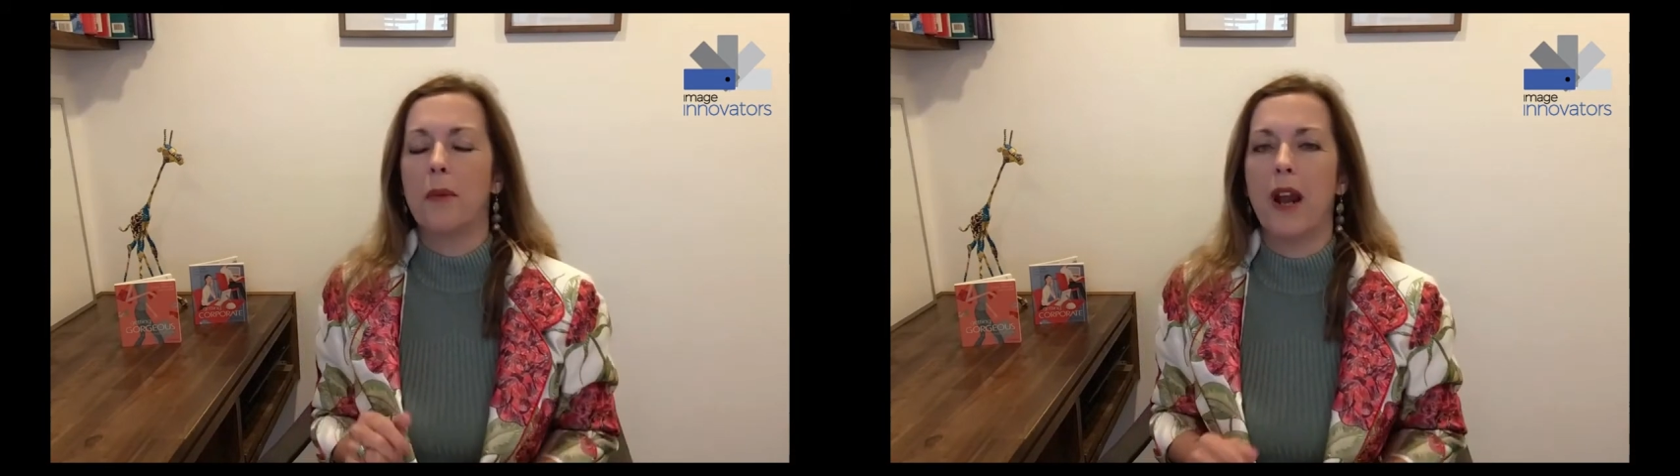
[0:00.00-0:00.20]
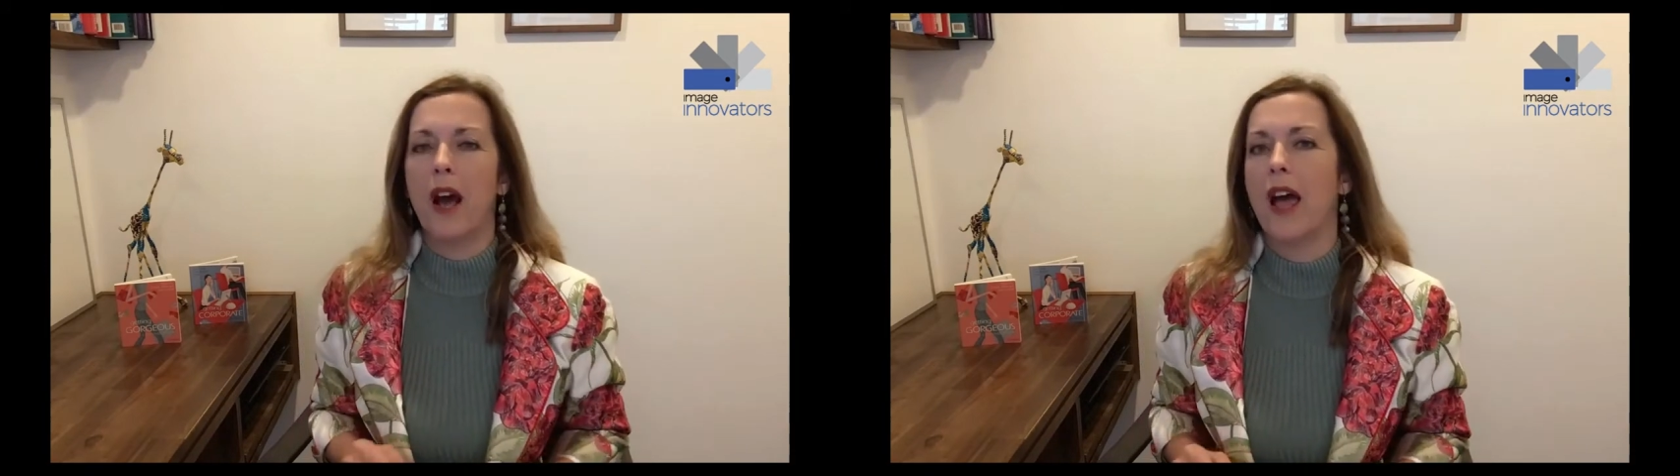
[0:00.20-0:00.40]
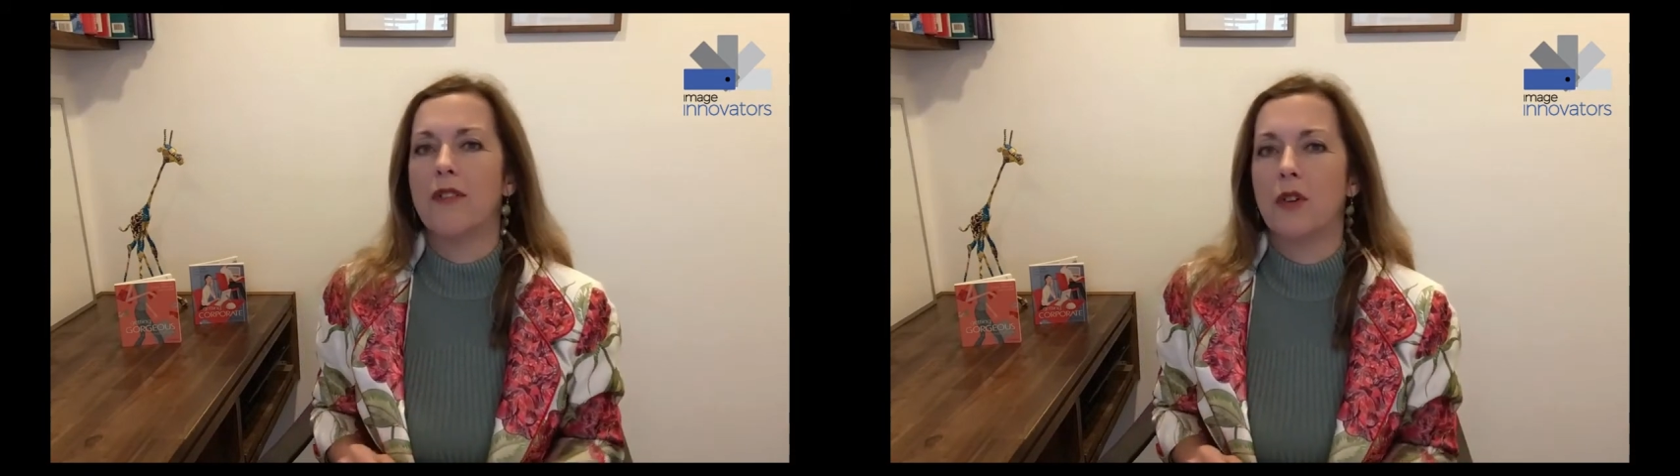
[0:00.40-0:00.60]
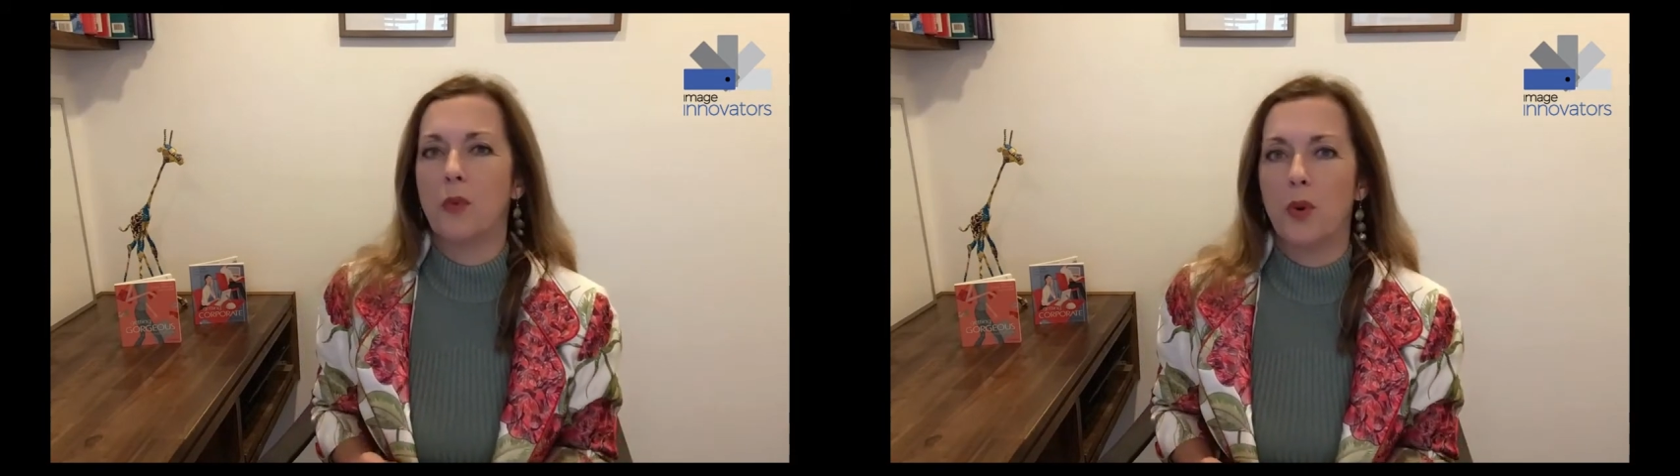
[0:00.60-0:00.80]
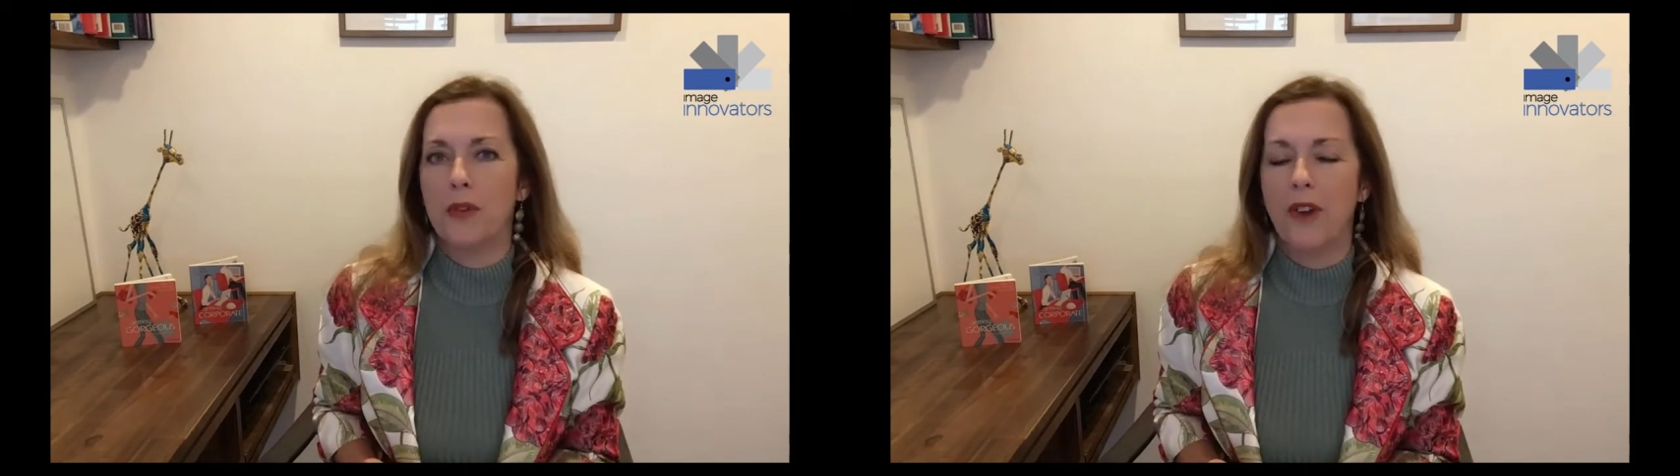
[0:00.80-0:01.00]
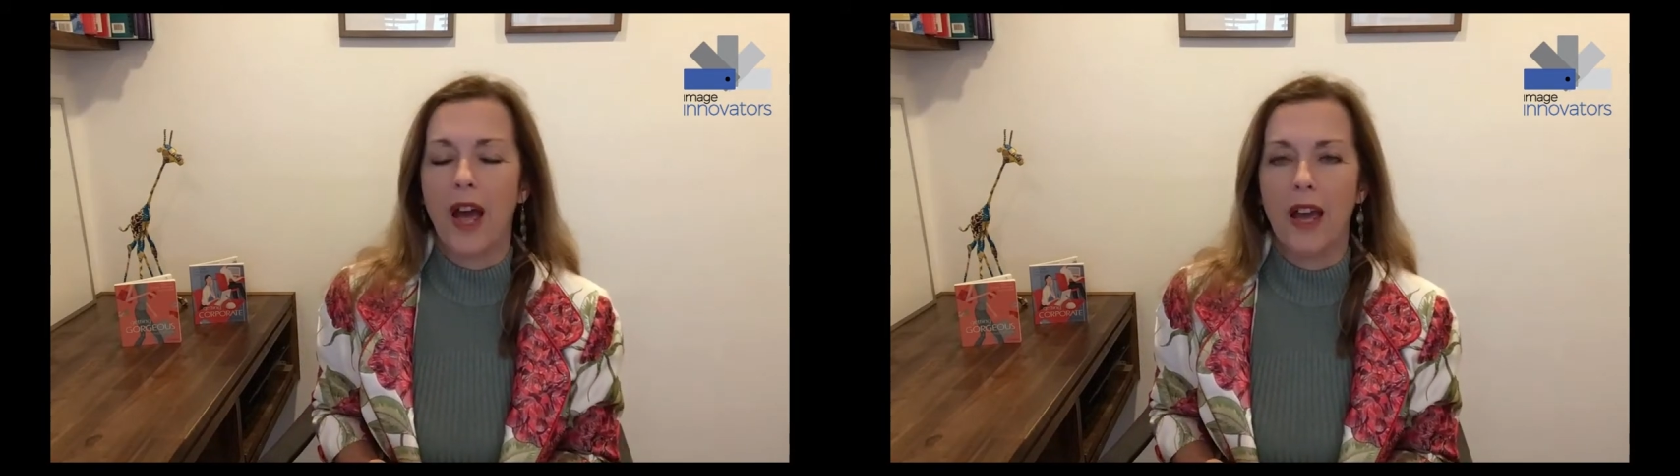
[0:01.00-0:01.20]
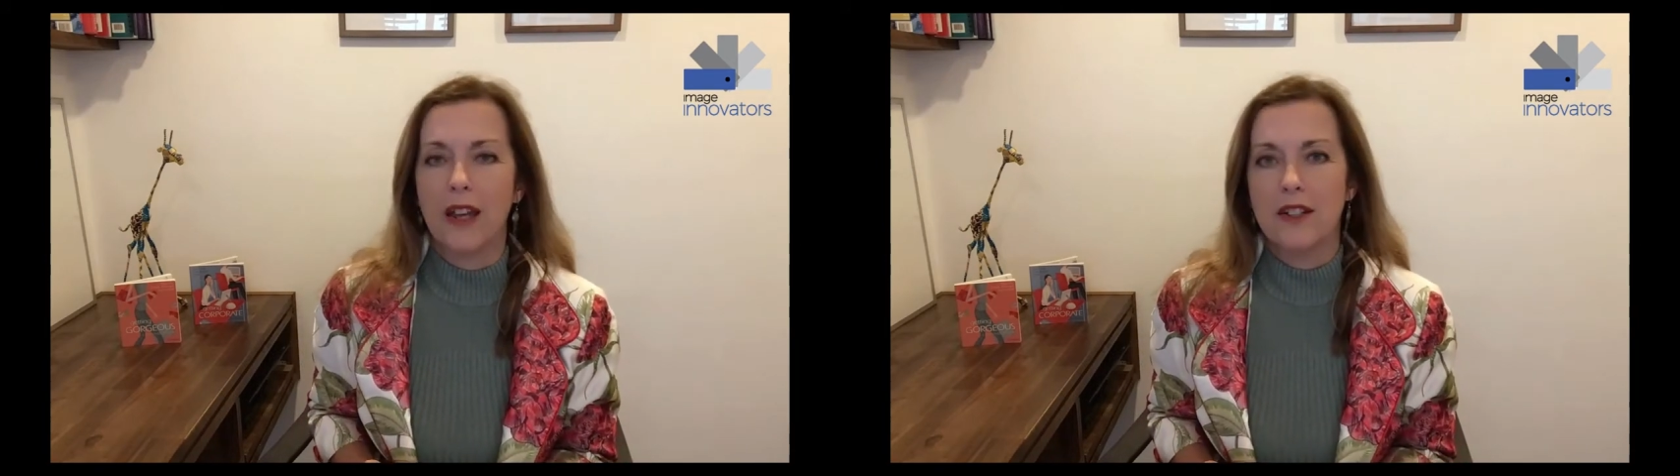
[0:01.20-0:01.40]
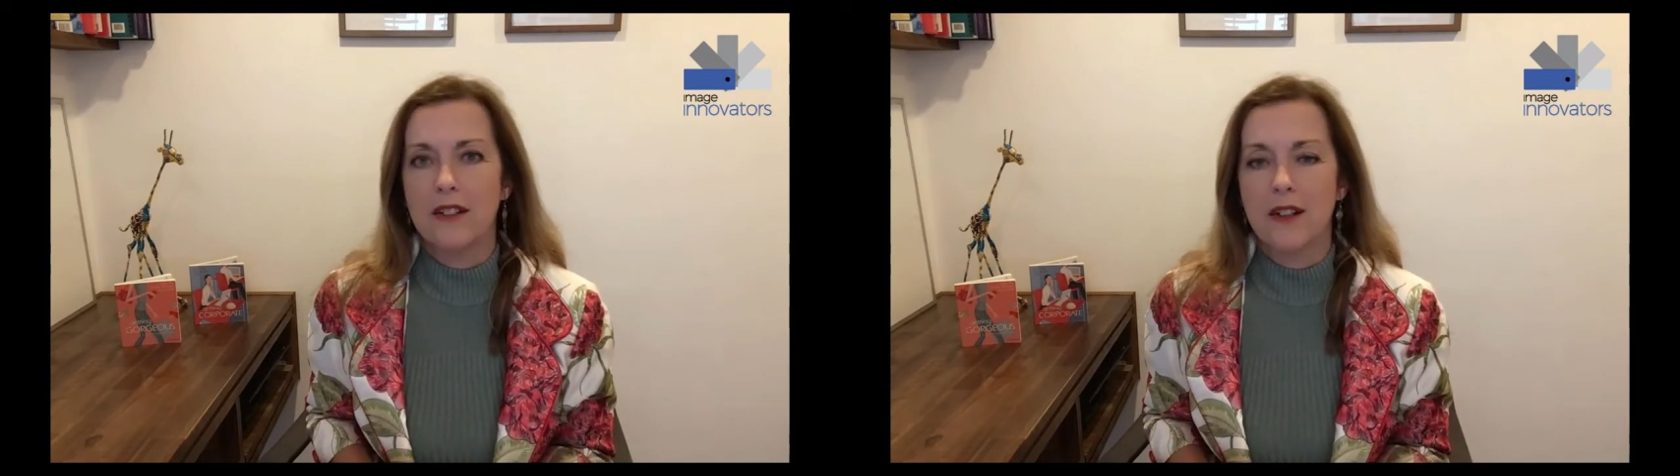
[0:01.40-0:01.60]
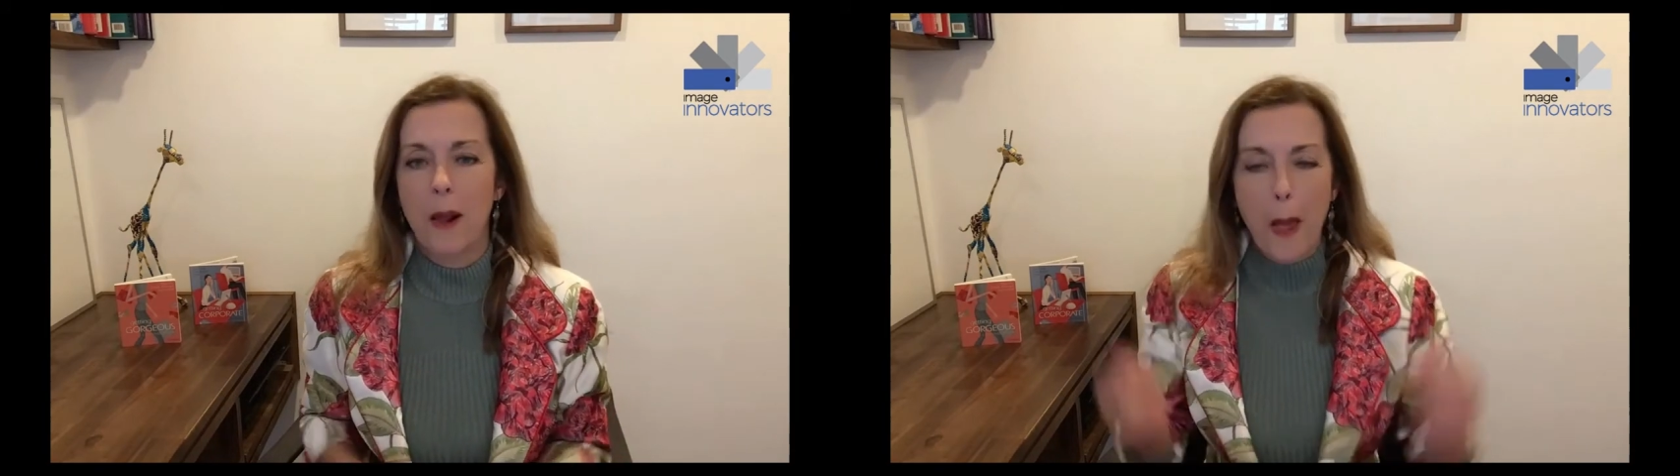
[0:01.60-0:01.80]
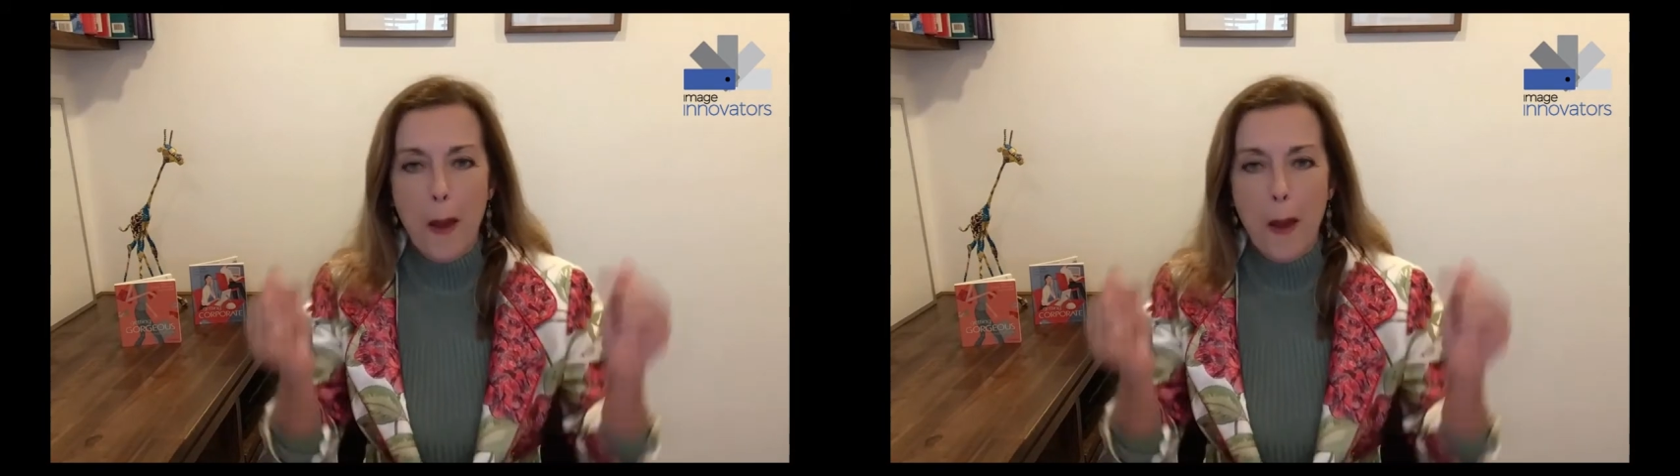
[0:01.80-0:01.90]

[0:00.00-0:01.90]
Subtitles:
and I haven't worn for ages.